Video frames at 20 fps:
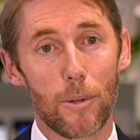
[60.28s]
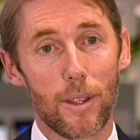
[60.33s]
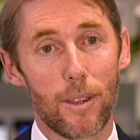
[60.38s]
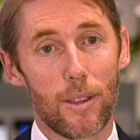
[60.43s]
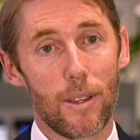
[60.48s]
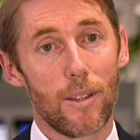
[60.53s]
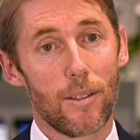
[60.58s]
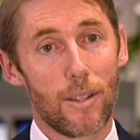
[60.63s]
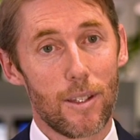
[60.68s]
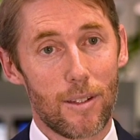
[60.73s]

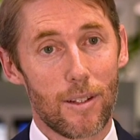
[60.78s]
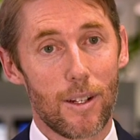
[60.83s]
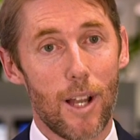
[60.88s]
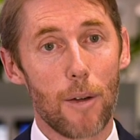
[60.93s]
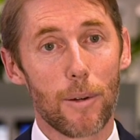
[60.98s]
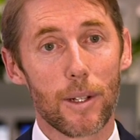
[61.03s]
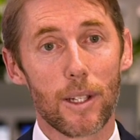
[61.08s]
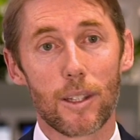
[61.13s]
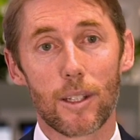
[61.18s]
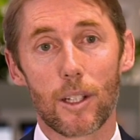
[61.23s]
with the
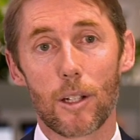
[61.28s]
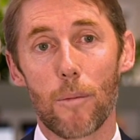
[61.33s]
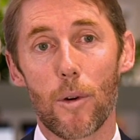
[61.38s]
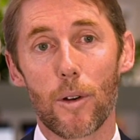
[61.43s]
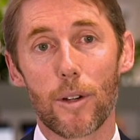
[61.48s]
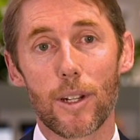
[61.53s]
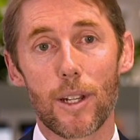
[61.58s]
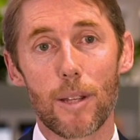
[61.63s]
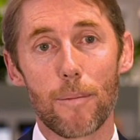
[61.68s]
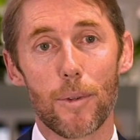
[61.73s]
slowing of the
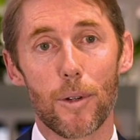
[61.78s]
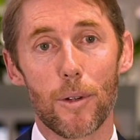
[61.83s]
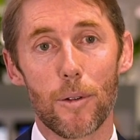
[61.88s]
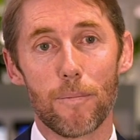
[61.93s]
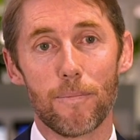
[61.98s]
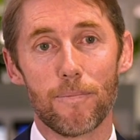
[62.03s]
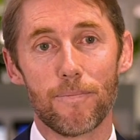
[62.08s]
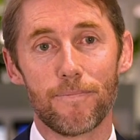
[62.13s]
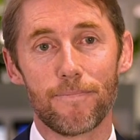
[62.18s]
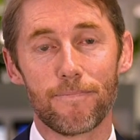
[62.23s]
commodity
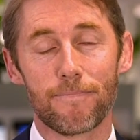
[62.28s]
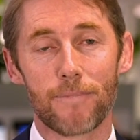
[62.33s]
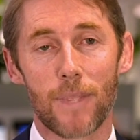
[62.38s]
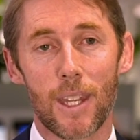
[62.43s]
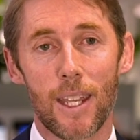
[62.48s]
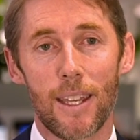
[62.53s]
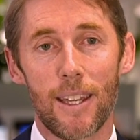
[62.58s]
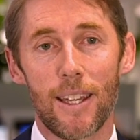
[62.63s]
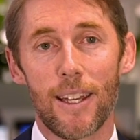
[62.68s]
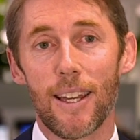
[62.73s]
boom.
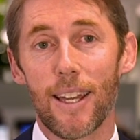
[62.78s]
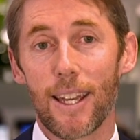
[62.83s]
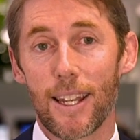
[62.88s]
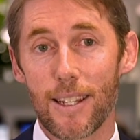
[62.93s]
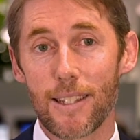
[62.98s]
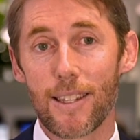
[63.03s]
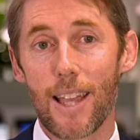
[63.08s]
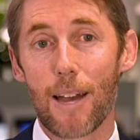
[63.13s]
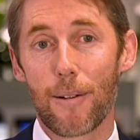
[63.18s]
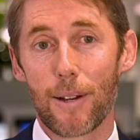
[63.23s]
It
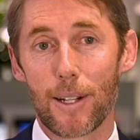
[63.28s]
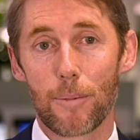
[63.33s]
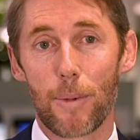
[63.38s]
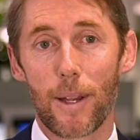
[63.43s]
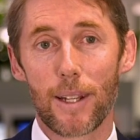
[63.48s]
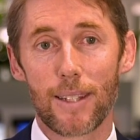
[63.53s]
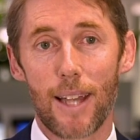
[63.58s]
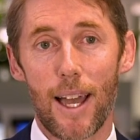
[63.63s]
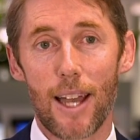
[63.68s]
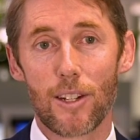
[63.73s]
is our
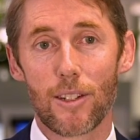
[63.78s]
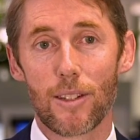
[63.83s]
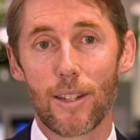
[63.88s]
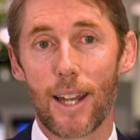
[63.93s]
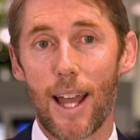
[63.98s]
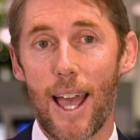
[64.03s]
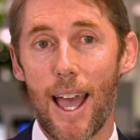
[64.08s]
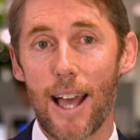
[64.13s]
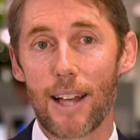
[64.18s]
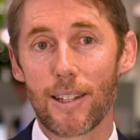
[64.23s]
expectation
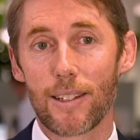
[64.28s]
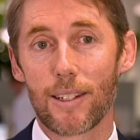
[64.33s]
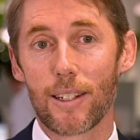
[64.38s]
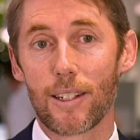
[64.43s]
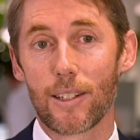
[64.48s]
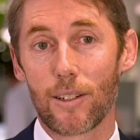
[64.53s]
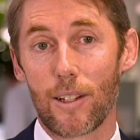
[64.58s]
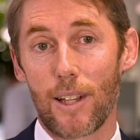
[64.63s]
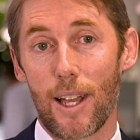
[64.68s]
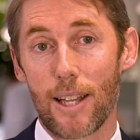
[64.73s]
that
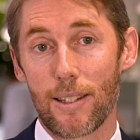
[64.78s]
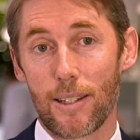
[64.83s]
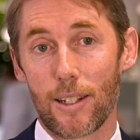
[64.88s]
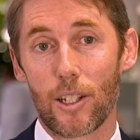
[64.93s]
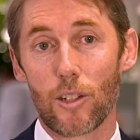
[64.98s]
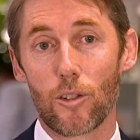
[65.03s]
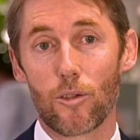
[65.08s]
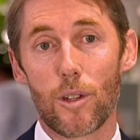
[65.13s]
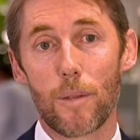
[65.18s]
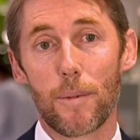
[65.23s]
housing as a
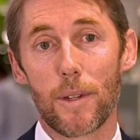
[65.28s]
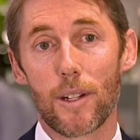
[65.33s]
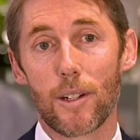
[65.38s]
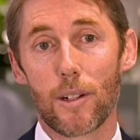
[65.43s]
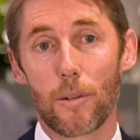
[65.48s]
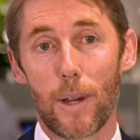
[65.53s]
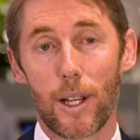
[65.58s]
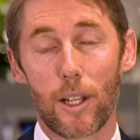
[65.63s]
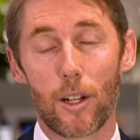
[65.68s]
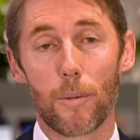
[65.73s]
contributor
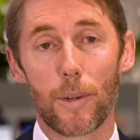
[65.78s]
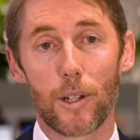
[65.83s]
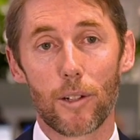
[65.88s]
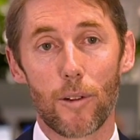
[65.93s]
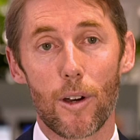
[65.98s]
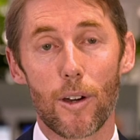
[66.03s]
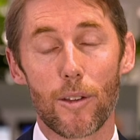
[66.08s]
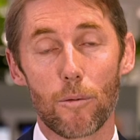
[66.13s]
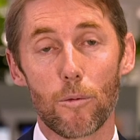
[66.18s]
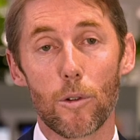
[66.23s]
to economic
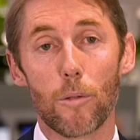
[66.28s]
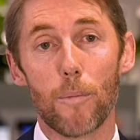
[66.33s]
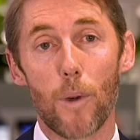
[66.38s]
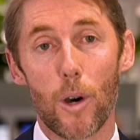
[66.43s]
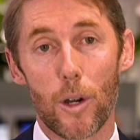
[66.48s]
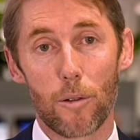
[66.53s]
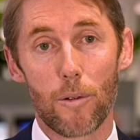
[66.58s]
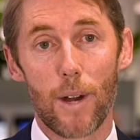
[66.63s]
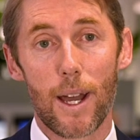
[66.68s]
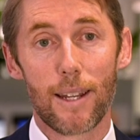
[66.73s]
growth will
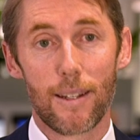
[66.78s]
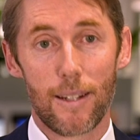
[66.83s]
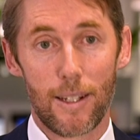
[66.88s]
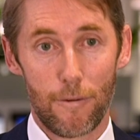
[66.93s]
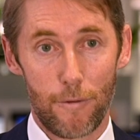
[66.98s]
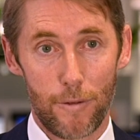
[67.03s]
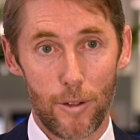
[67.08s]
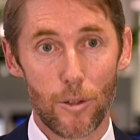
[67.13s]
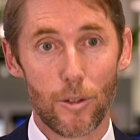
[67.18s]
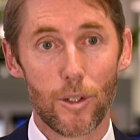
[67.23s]
moderate
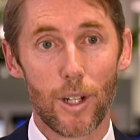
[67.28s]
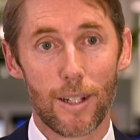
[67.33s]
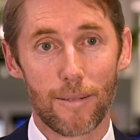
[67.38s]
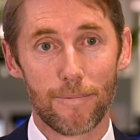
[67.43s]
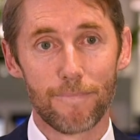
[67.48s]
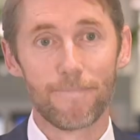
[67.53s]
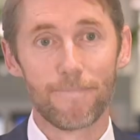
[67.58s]
in future.